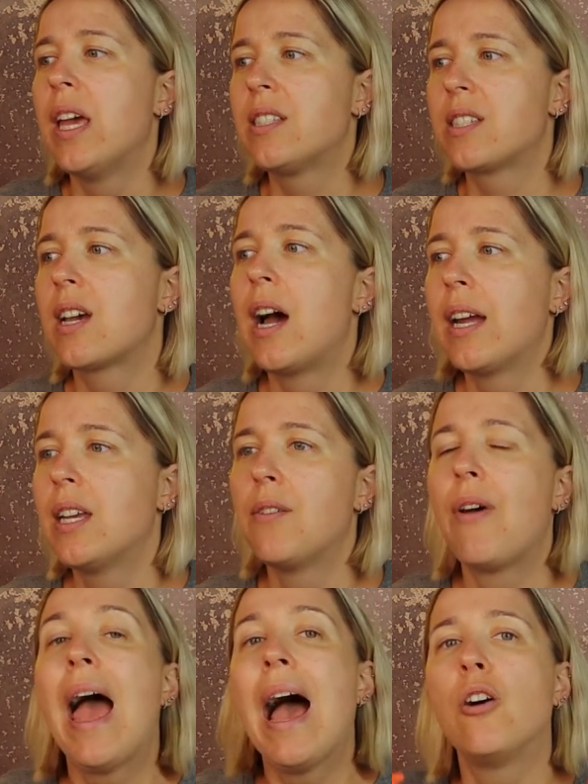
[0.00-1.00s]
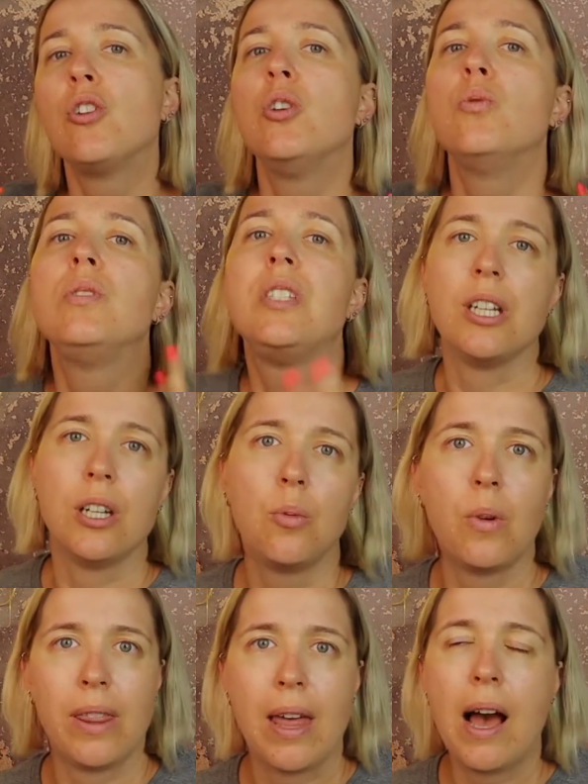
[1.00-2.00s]
It's kind of how you deal
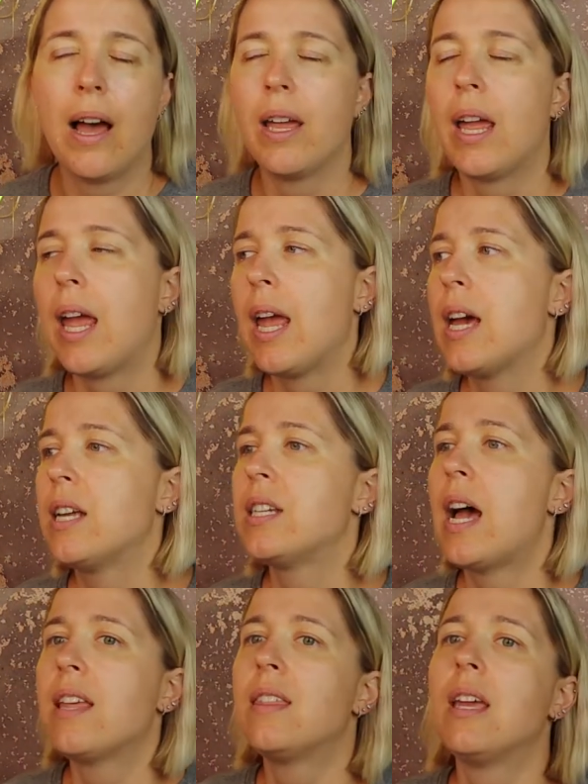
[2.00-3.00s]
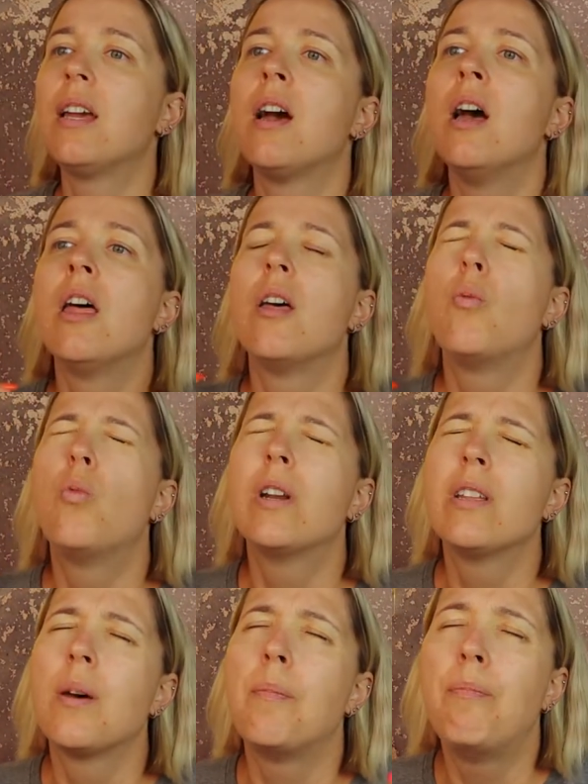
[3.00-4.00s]
with that. And I think
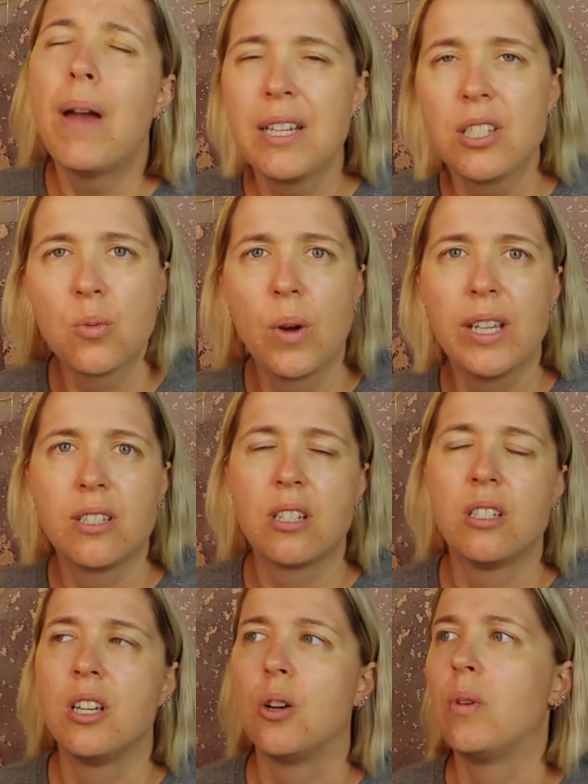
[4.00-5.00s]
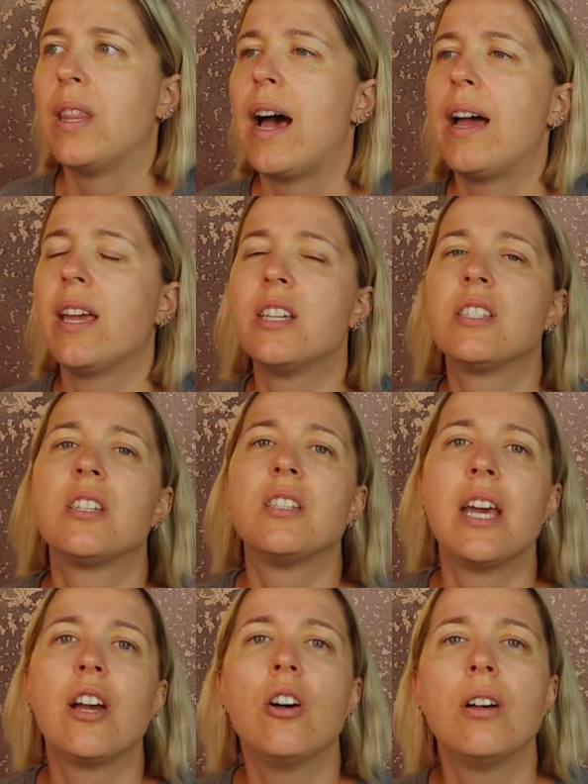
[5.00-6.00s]
one of the best ways to deal with that is to
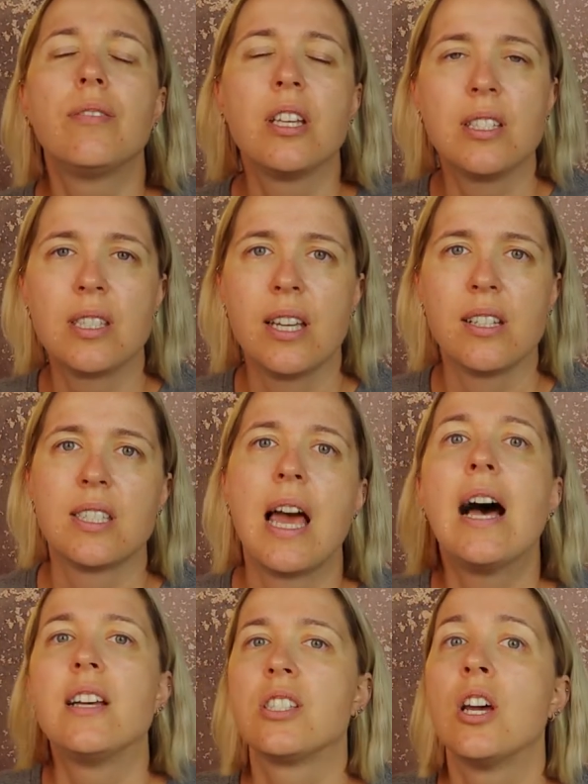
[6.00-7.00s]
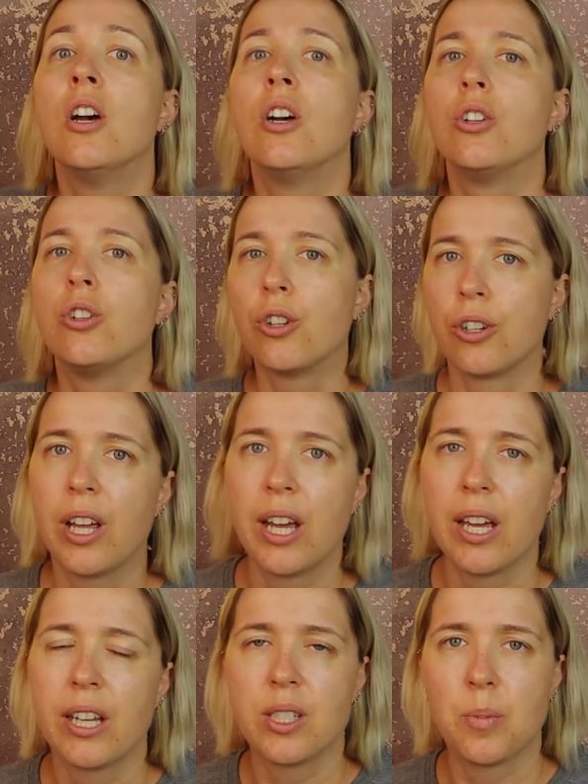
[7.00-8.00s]
take all of these things as
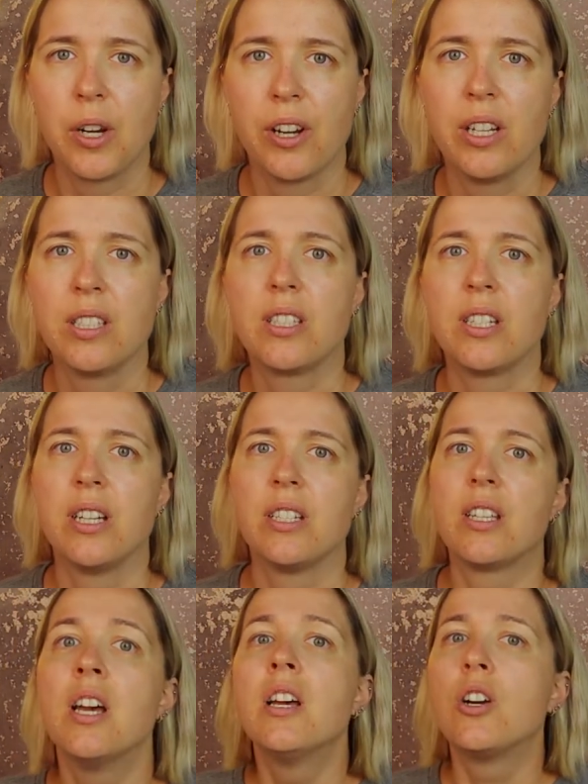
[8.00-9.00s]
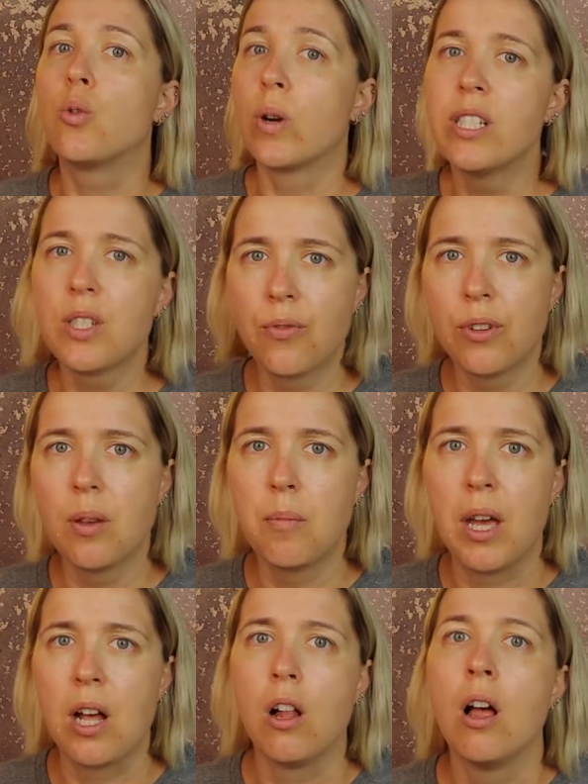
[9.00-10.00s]
learning experiences, grist for the
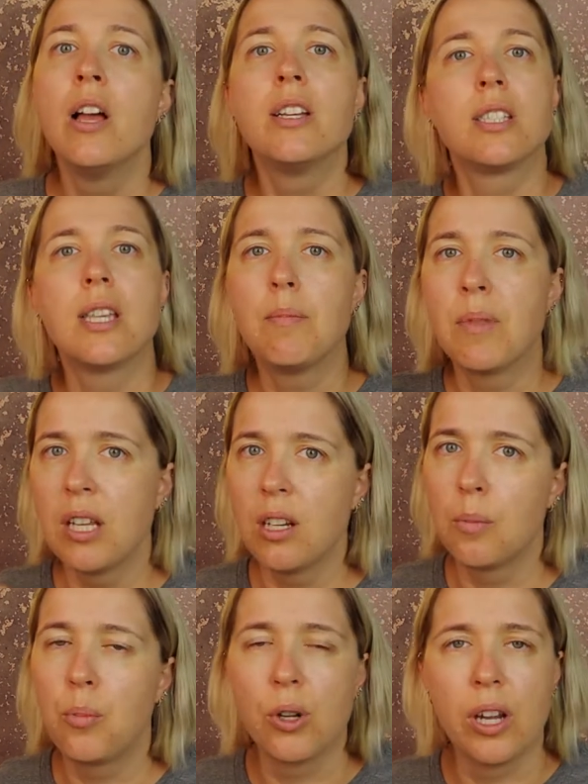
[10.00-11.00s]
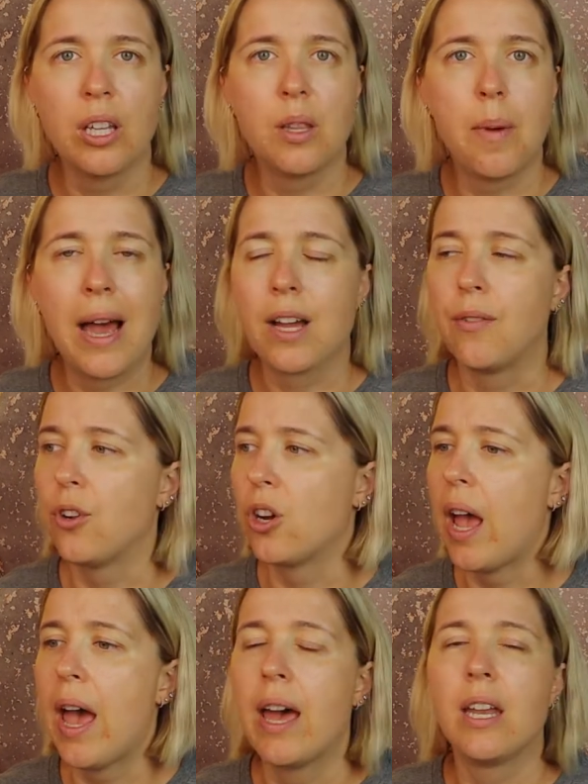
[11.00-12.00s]
mill, something to put in the back of your
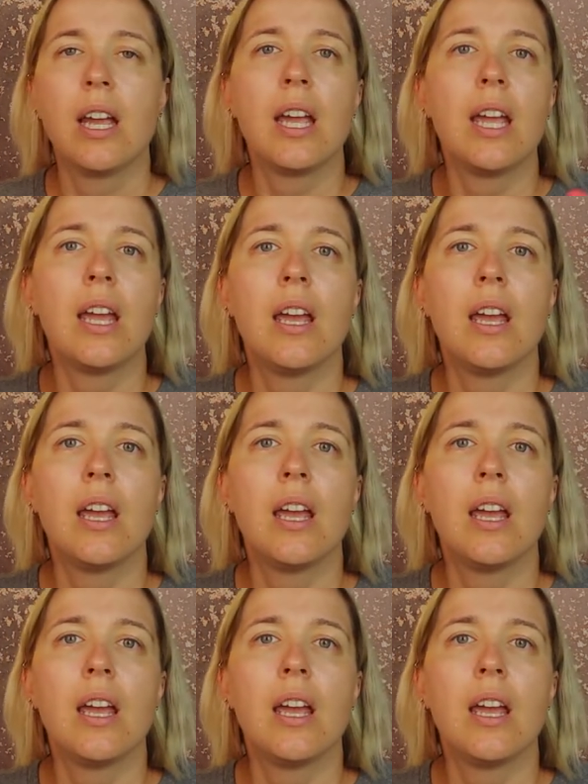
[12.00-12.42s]
head.